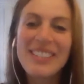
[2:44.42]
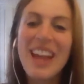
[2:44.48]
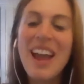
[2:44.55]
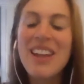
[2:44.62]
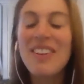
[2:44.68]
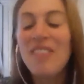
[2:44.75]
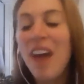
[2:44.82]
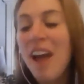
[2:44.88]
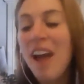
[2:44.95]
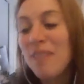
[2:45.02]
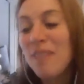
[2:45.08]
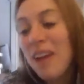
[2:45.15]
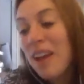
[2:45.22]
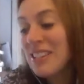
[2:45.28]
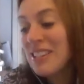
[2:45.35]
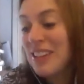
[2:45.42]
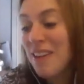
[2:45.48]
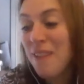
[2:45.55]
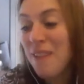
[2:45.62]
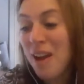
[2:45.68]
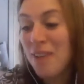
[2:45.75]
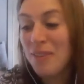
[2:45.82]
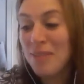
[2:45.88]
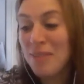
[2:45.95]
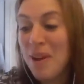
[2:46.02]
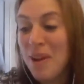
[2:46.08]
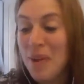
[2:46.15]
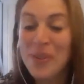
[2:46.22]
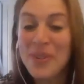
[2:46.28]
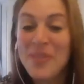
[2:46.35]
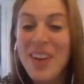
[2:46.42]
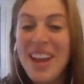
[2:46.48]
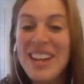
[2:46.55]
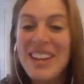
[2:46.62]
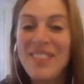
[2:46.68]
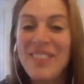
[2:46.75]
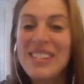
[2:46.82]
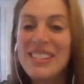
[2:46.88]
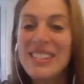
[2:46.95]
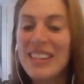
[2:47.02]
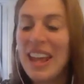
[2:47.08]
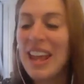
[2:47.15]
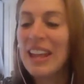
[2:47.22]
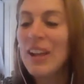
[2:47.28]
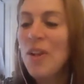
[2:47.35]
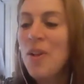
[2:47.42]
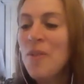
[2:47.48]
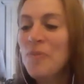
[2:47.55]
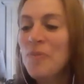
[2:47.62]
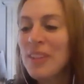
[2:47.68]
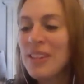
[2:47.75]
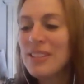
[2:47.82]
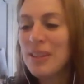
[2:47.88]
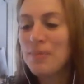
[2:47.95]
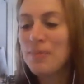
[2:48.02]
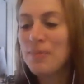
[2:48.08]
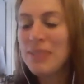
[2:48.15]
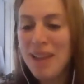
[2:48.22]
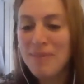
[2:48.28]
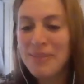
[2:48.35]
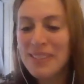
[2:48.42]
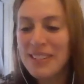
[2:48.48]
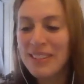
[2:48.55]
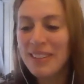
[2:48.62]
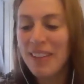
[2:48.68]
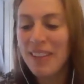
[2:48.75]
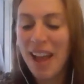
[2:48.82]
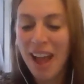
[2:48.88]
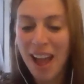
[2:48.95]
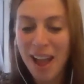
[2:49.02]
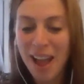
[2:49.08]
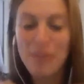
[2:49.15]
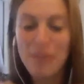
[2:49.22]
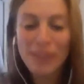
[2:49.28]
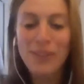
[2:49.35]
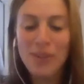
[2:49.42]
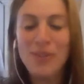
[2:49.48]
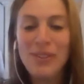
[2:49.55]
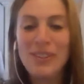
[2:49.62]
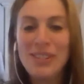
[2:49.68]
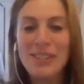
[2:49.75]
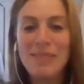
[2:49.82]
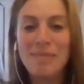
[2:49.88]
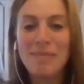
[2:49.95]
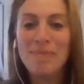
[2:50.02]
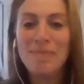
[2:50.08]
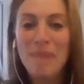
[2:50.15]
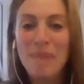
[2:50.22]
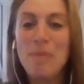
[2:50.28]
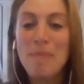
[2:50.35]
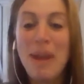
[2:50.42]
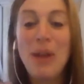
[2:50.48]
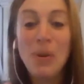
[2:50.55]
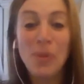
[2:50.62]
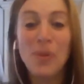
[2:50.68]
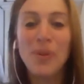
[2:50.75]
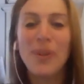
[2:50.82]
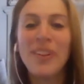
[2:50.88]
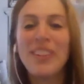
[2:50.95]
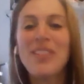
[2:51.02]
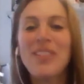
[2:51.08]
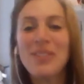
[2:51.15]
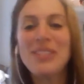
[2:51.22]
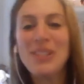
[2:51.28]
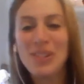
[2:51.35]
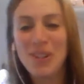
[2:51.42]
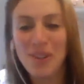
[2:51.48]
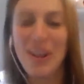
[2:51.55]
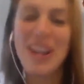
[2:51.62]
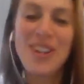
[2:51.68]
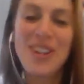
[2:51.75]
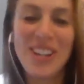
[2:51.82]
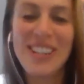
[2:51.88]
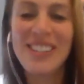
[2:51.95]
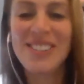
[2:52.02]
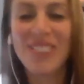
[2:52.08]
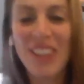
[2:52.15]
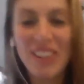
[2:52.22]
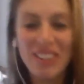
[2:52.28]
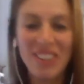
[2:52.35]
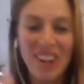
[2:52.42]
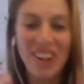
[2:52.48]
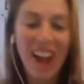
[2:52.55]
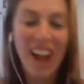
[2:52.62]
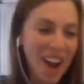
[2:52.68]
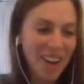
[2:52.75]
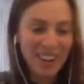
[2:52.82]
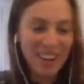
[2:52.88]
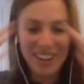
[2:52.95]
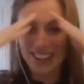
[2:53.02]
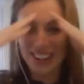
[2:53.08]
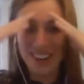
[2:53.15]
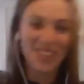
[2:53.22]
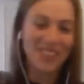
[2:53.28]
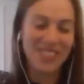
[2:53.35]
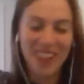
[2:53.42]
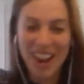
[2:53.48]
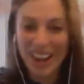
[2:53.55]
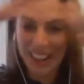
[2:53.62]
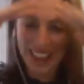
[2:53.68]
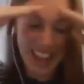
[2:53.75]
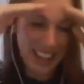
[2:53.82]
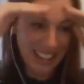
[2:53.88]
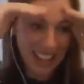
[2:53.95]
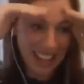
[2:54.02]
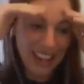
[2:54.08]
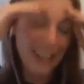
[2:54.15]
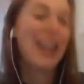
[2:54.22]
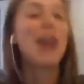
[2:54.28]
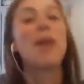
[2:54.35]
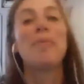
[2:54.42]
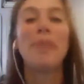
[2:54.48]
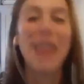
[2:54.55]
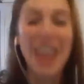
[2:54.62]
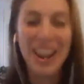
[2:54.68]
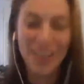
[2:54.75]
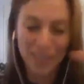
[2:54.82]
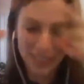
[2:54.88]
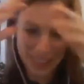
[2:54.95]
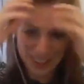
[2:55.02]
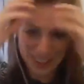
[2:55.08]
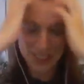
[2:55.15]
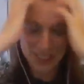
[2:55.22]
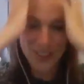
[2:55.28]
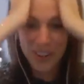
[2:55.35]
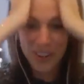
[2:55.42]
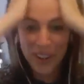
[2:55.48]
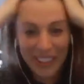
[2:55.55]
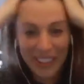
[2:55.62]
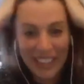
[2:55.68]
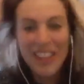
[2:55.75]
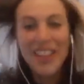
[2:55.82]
Because at least I found with my older one, it was like sometimes I would lose maybe my cool in those situations, and you're out and you're trying to like get on an airplane or with your 2-year-old, and